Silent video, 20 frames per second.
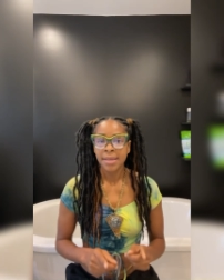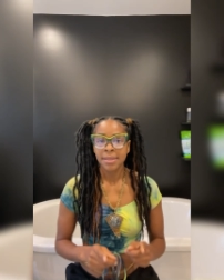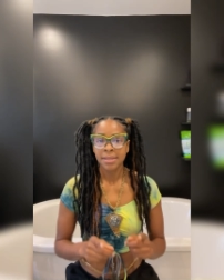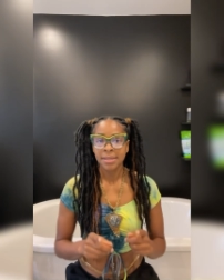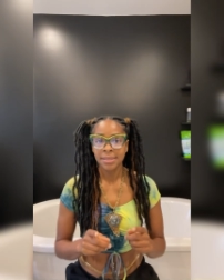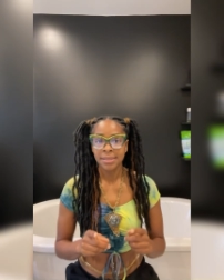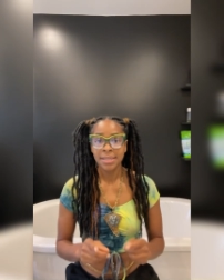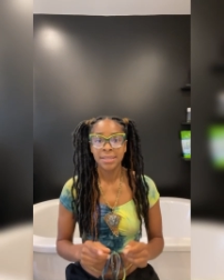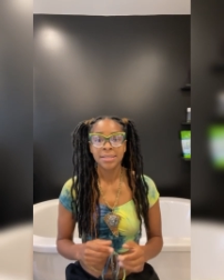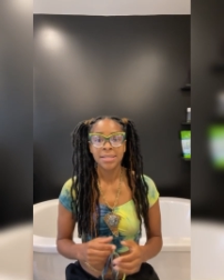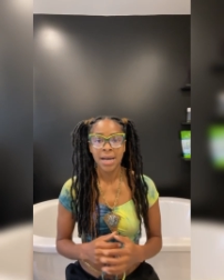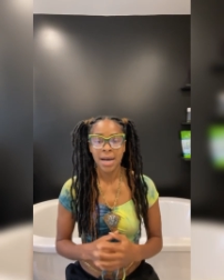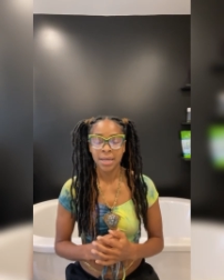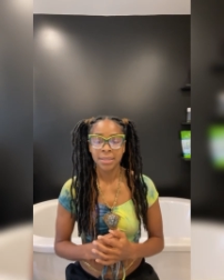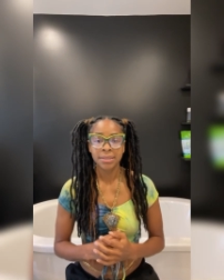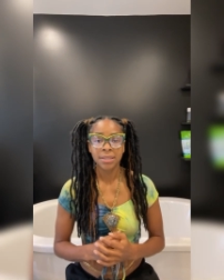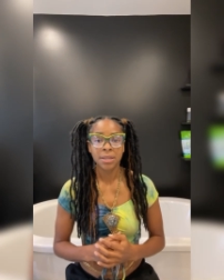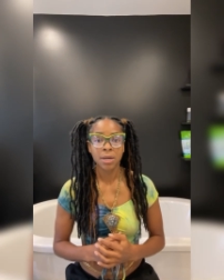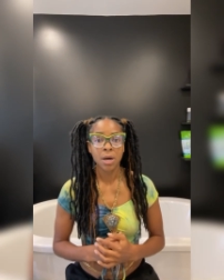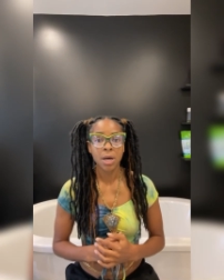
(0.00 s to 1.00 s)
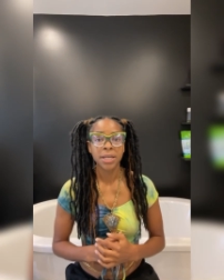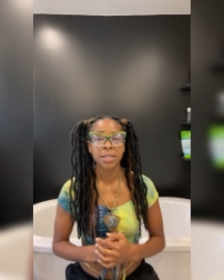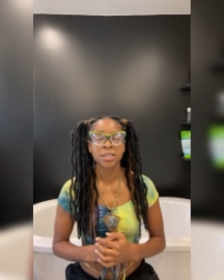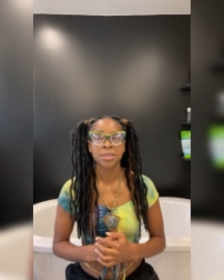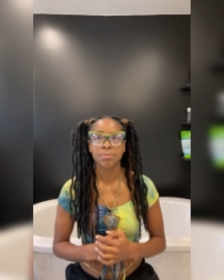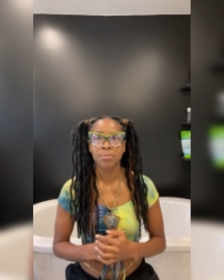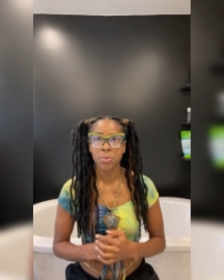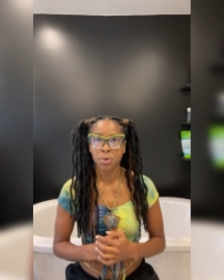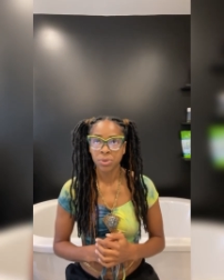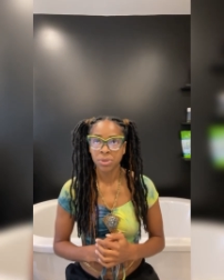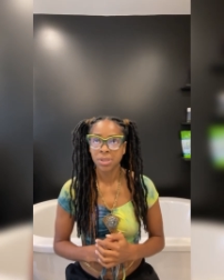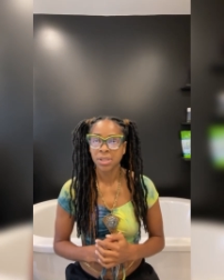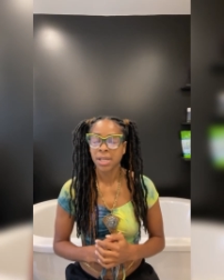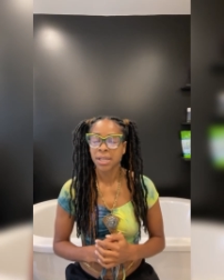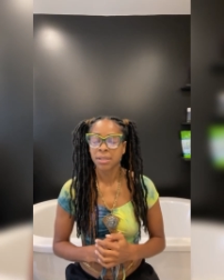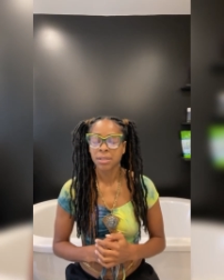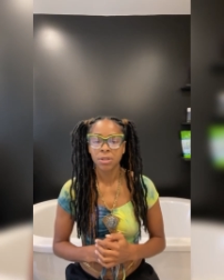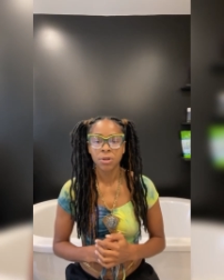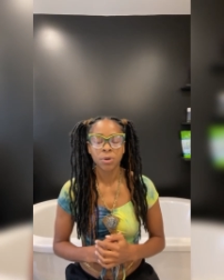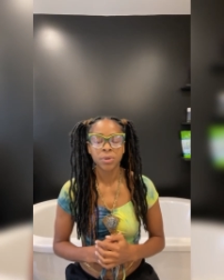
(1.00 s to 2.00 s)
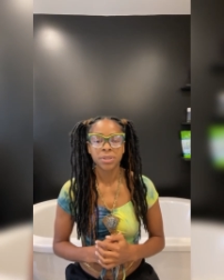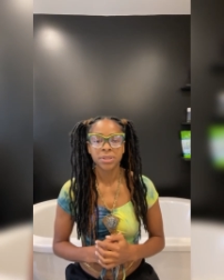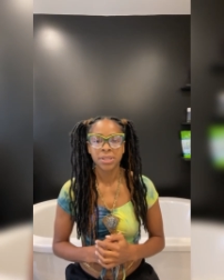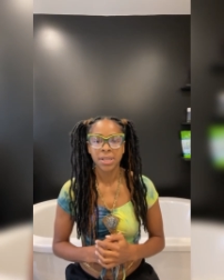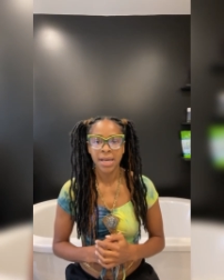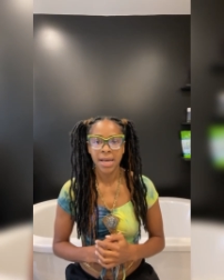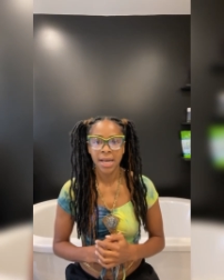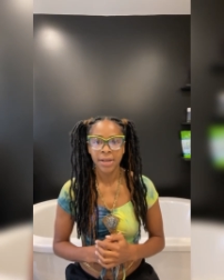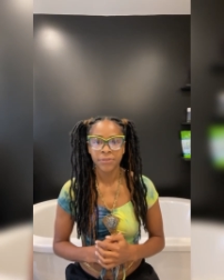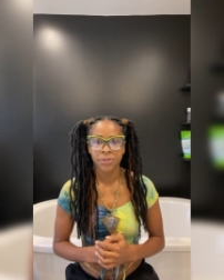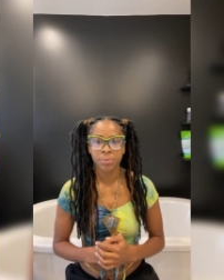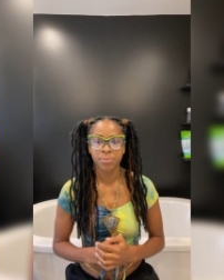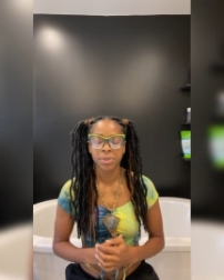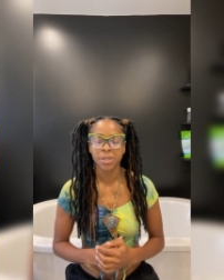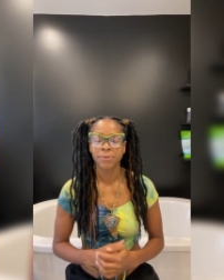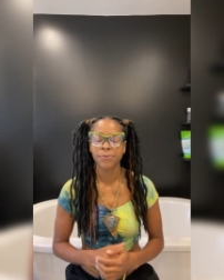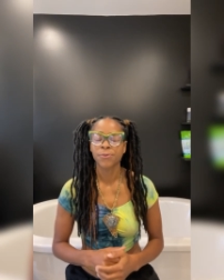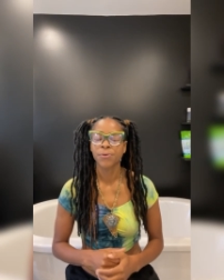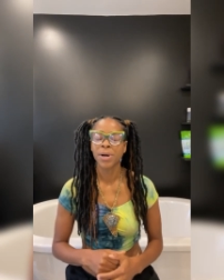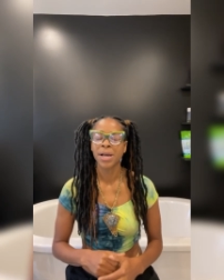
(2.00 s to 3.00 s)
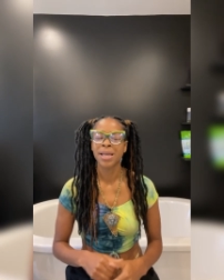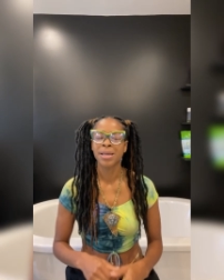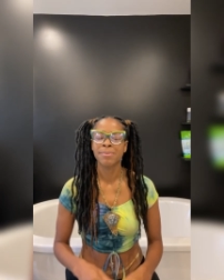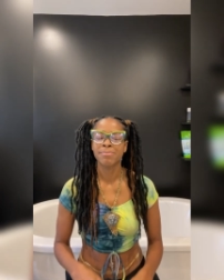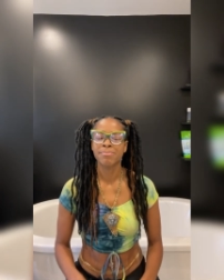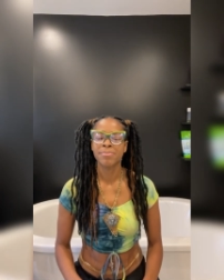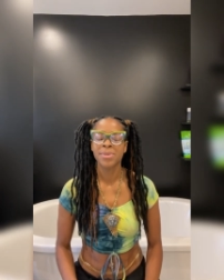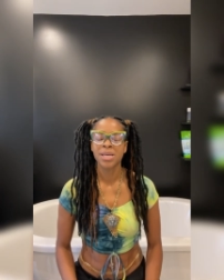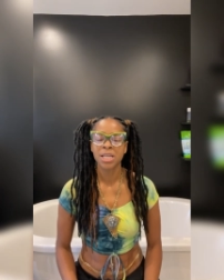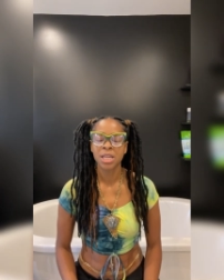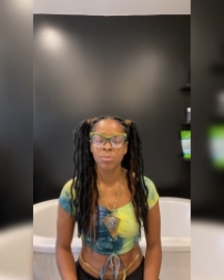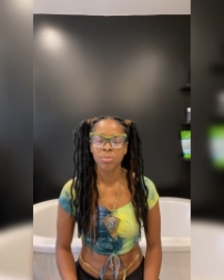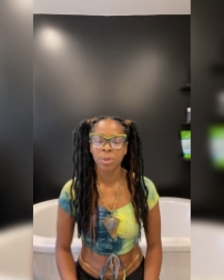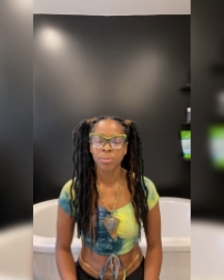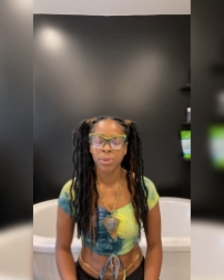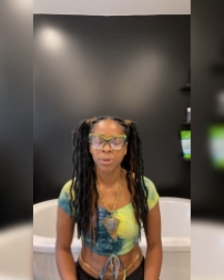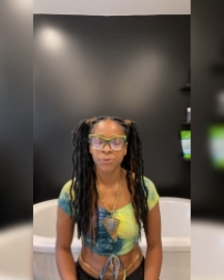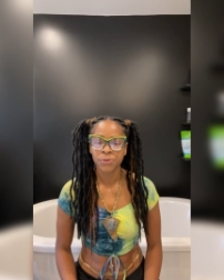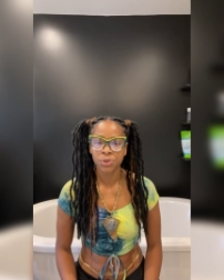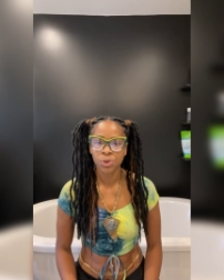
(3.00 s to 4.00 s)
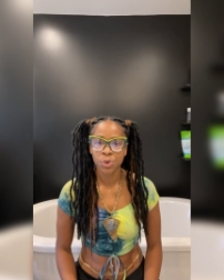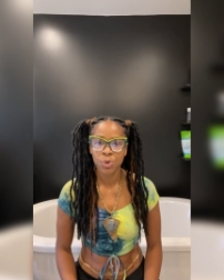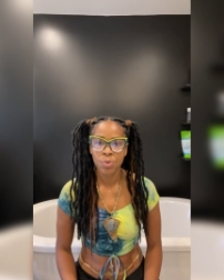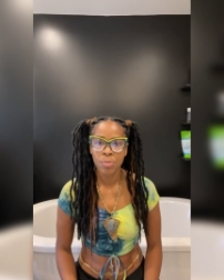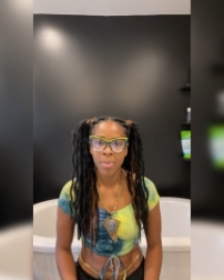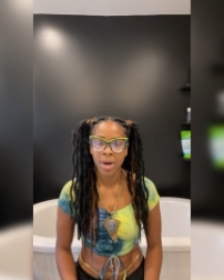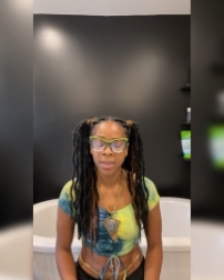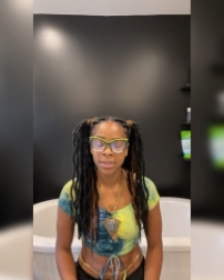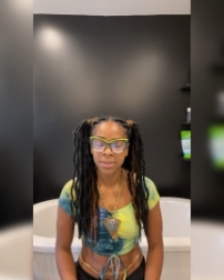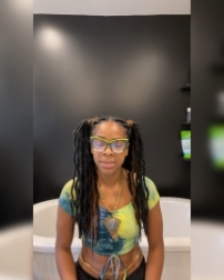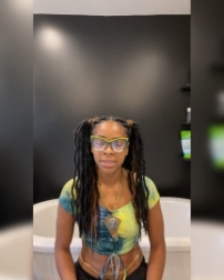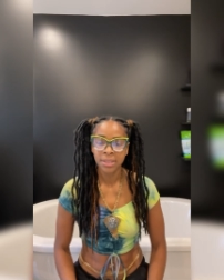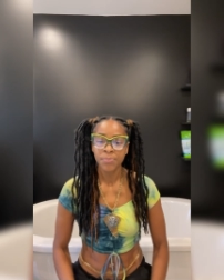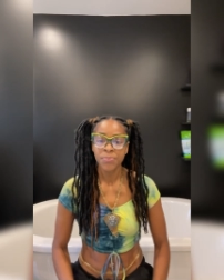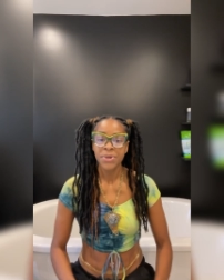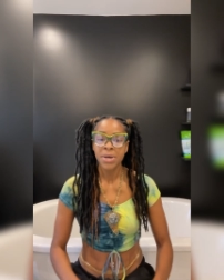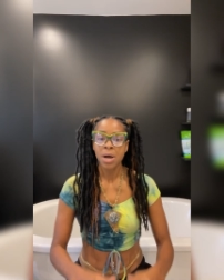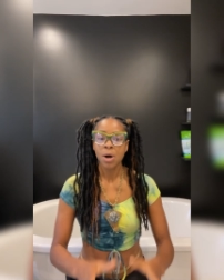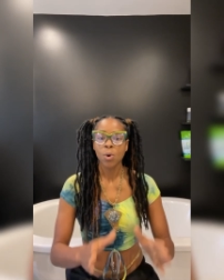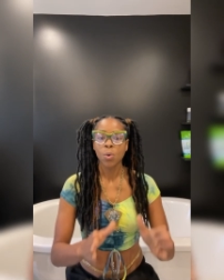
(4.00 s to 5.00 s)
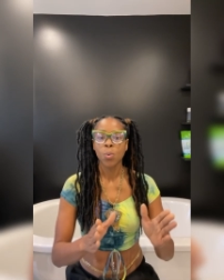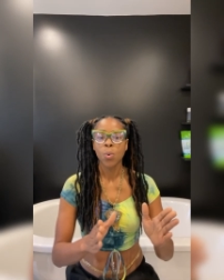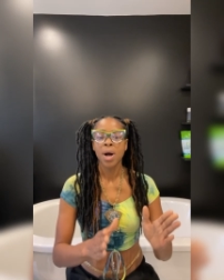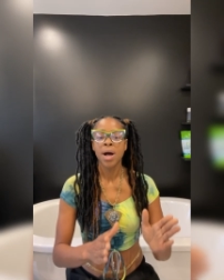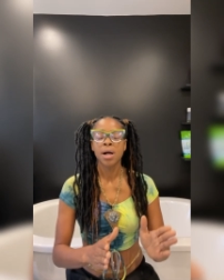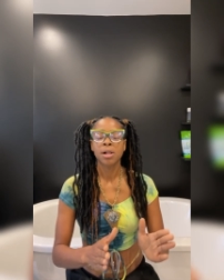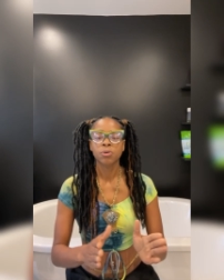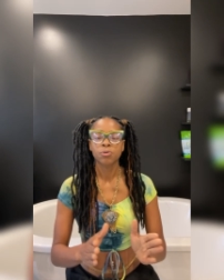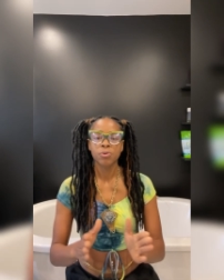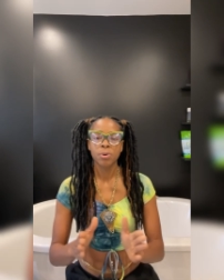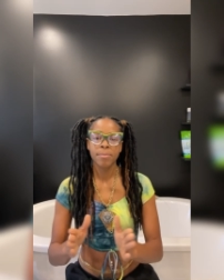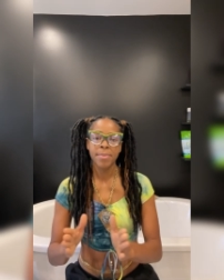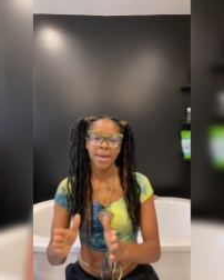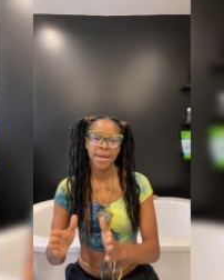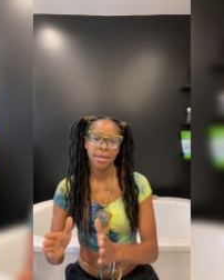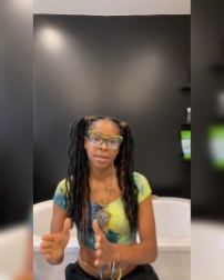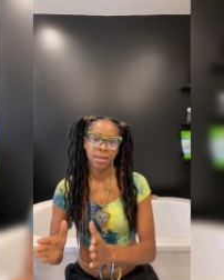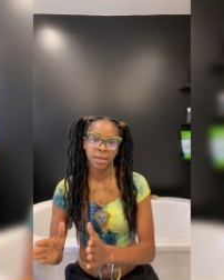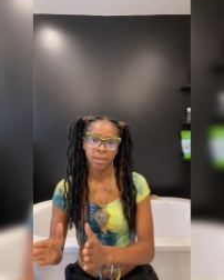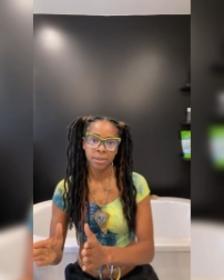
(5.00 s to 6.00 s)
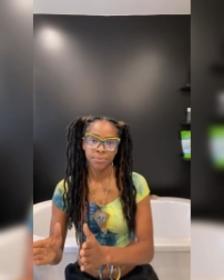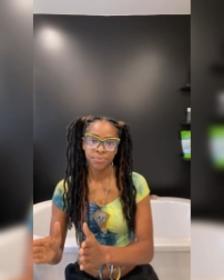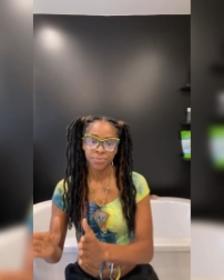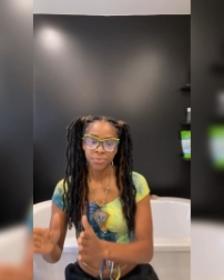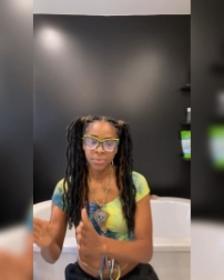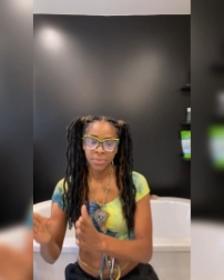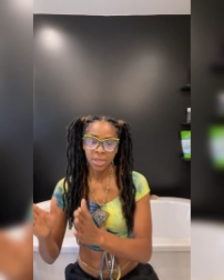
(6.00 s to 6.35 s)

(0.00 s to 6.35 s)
the detoxing is most likely going to have to be a minimum of two months while remaining